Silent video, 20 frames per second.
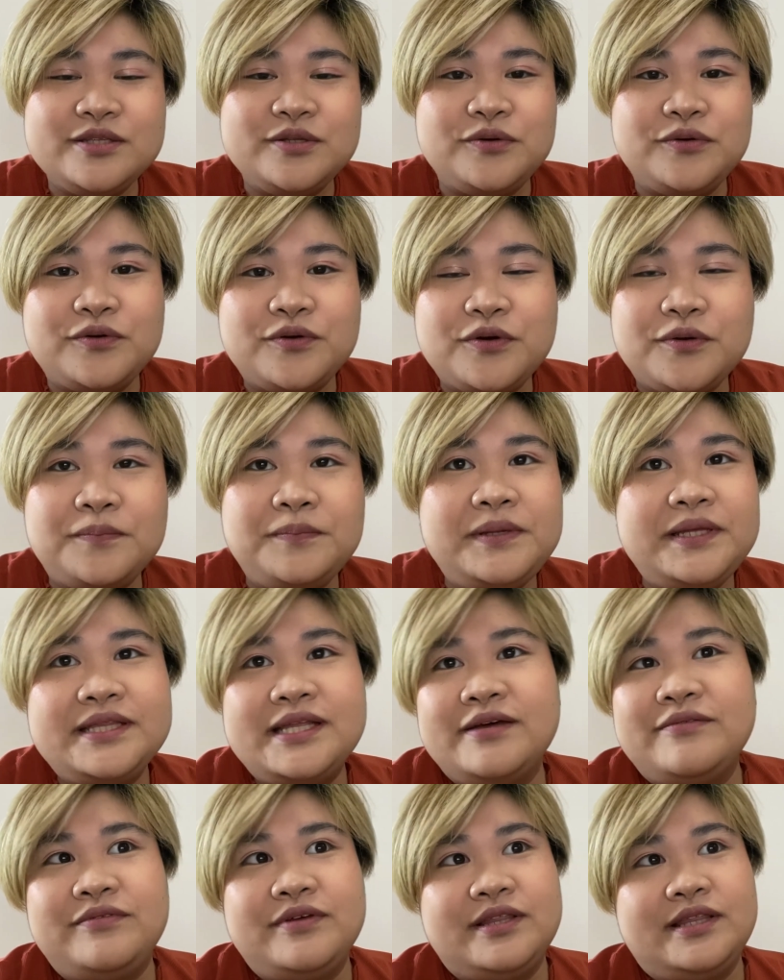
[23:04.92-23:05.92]
to complete
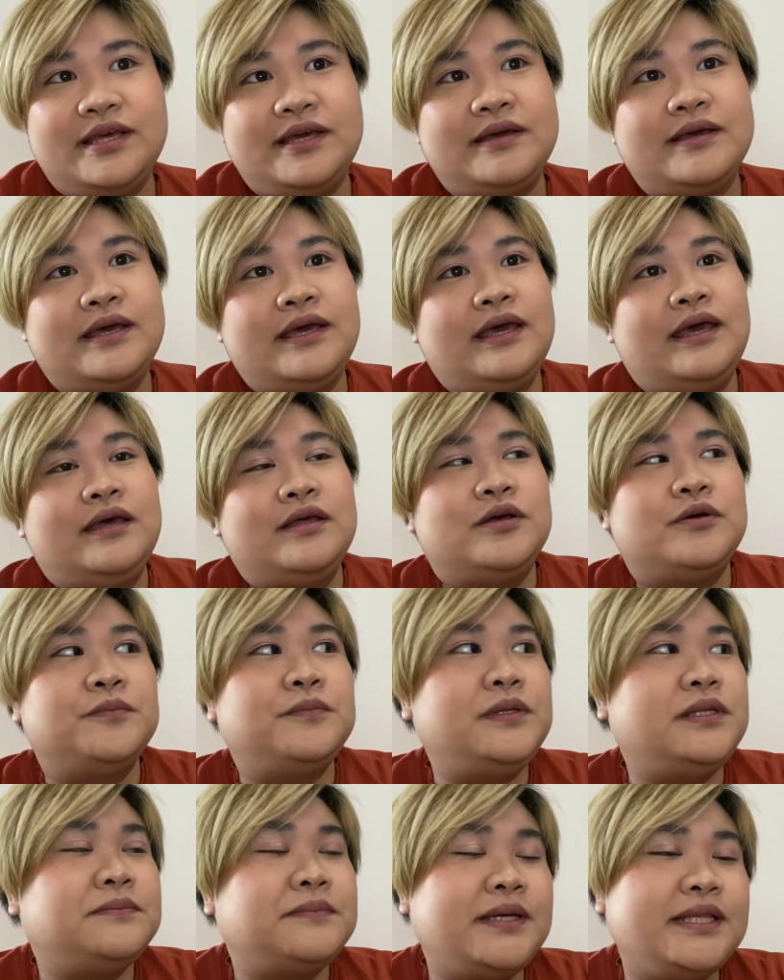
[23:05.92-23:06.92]
everything,
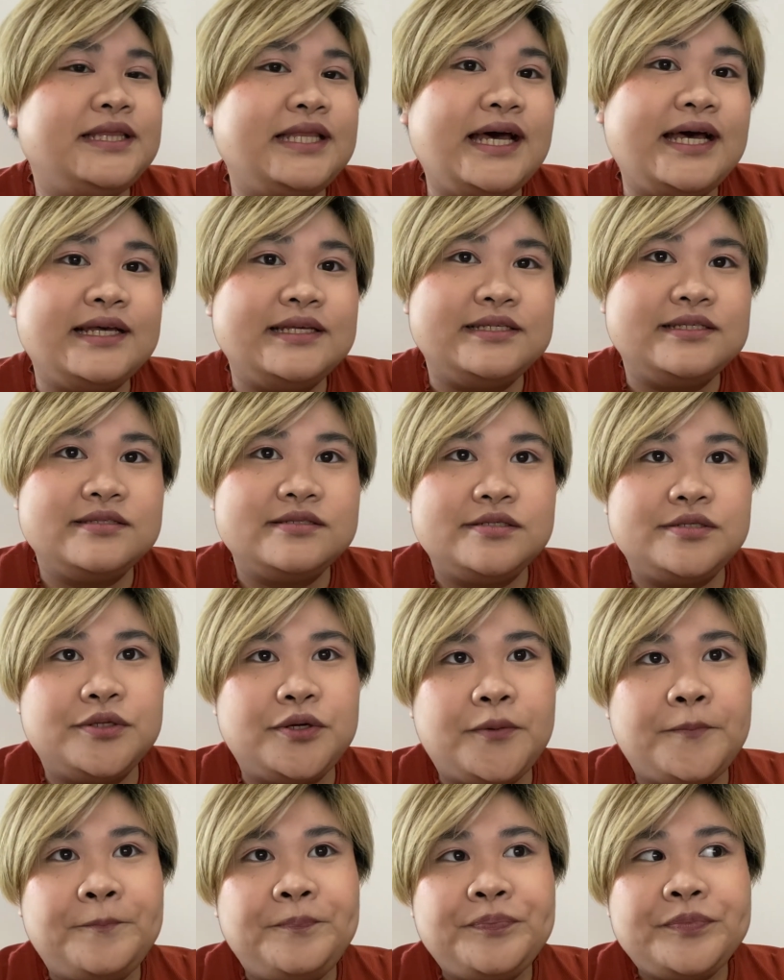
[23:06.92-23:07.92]
complete my tasks,
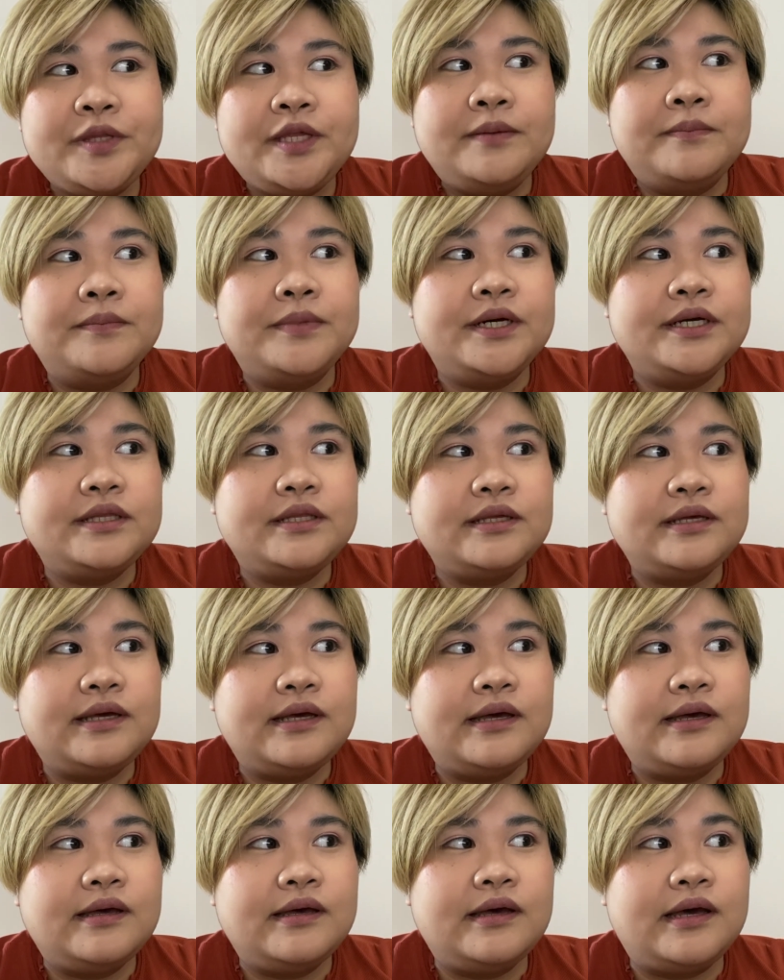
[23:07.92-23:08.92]
no? But
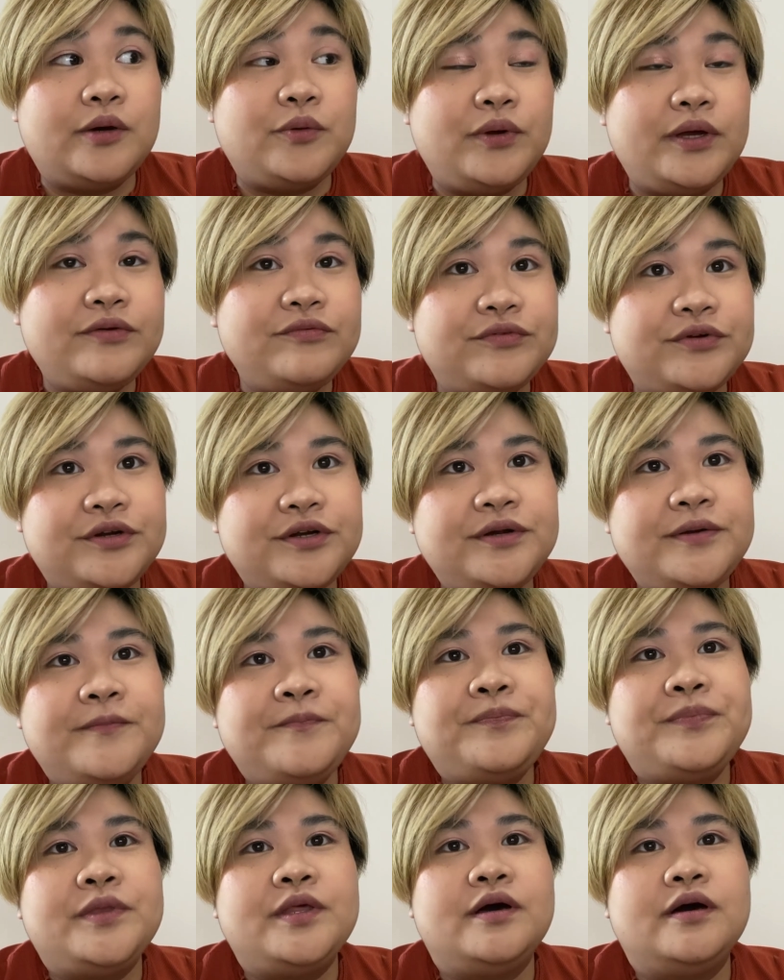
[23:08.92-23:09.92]

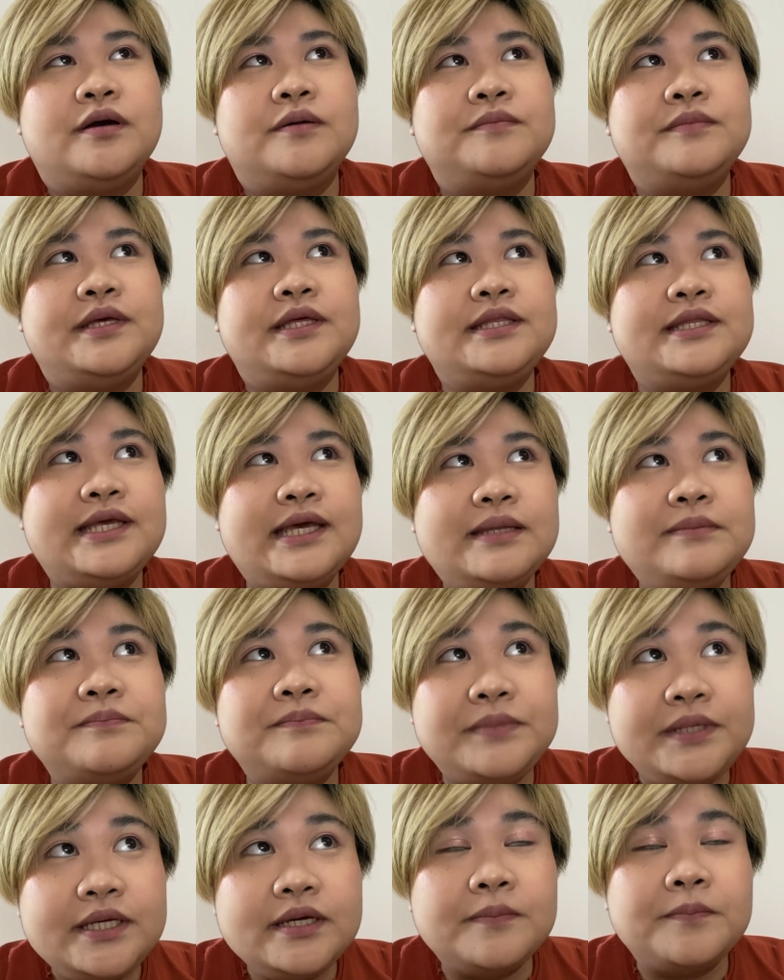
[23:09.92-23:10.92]
however, it can
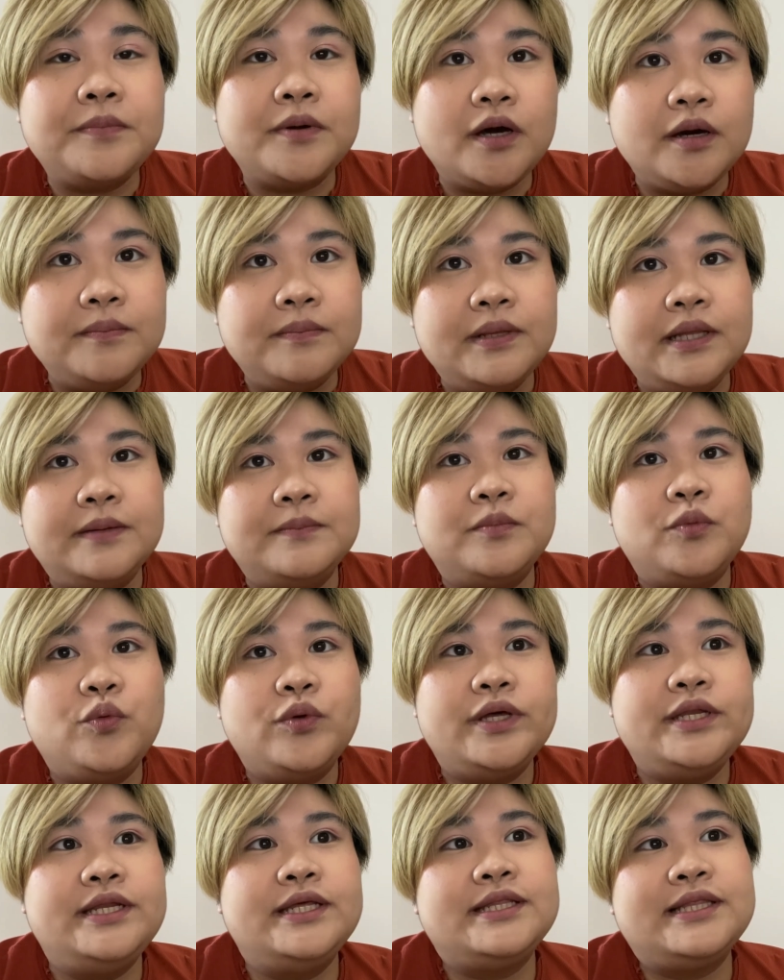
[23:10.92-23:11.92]
be a problem
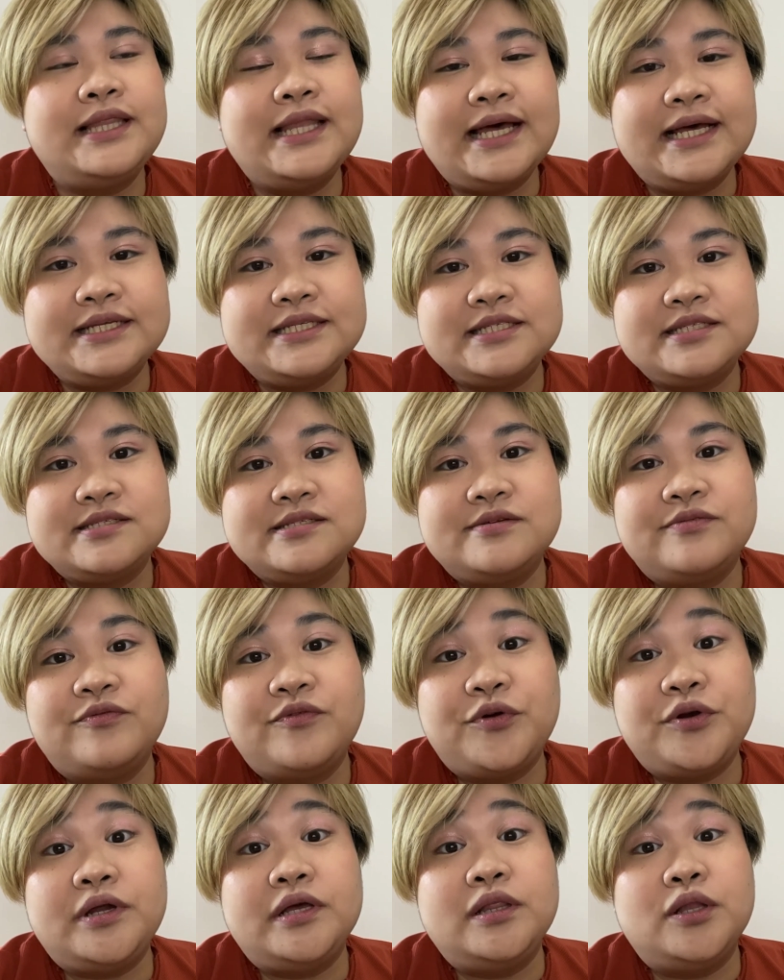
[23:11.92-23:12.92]
when it lasts
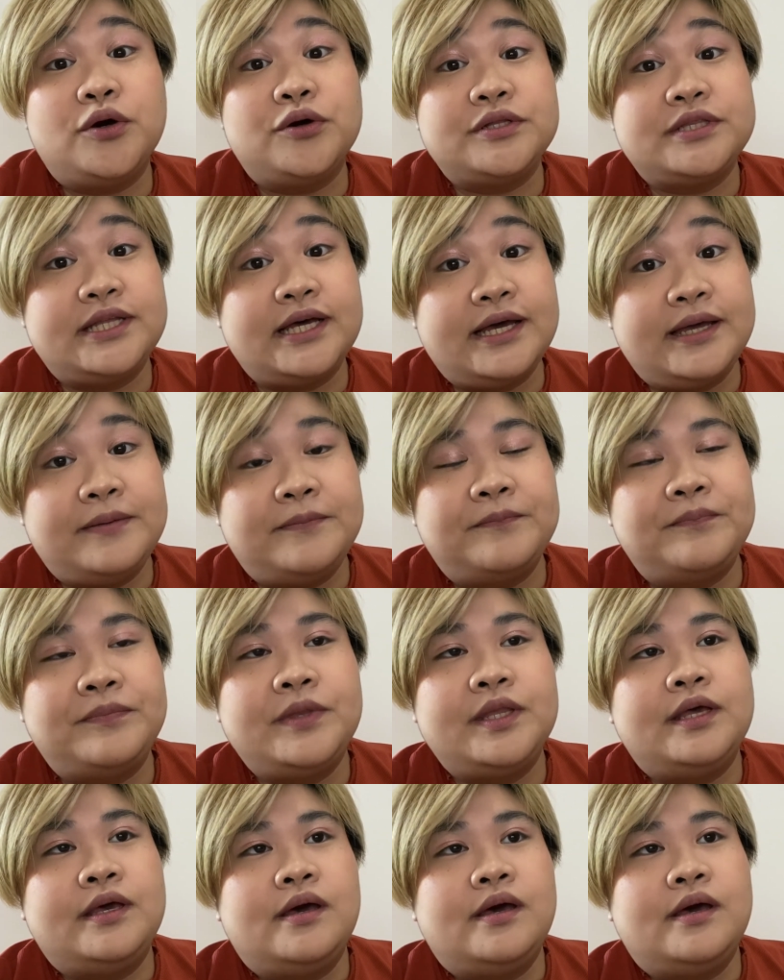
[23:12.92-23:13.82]
for a long time.